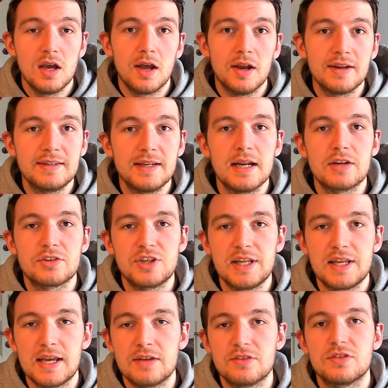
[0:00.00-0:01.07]
and I did
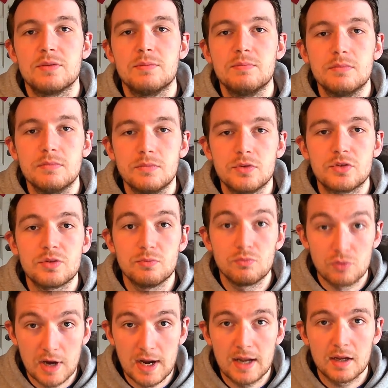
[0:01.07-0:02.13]
actually get some
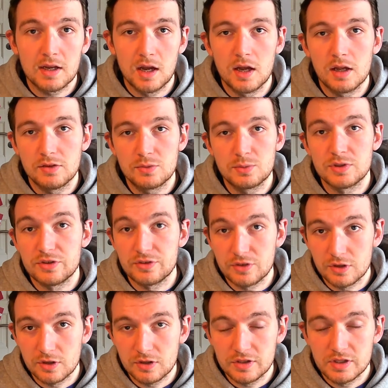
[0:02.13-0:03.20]
rare cards, which is
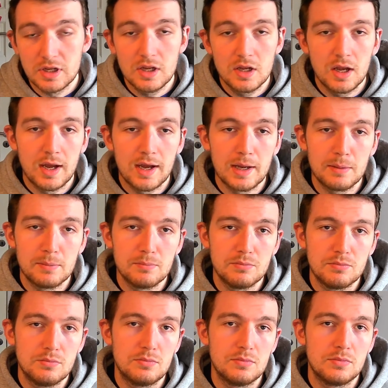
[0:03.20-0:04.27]
good,
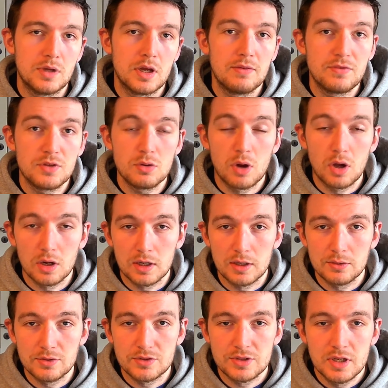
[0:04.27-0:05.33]
a few
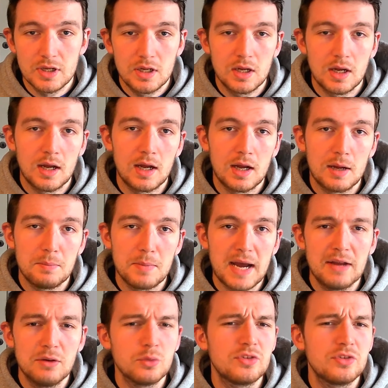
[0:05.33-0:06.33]
holos, and